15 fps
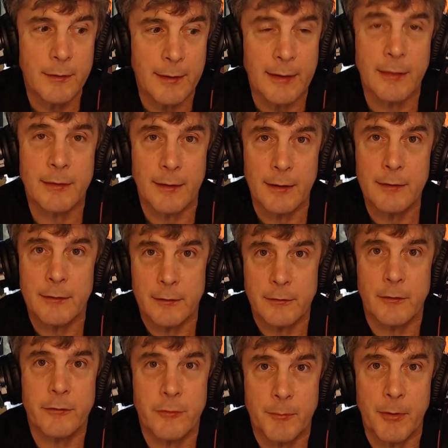they think
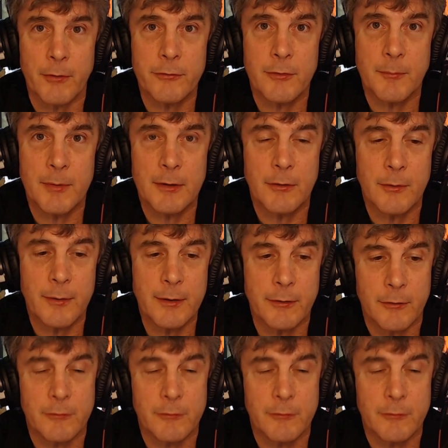that they're supposed to be doing.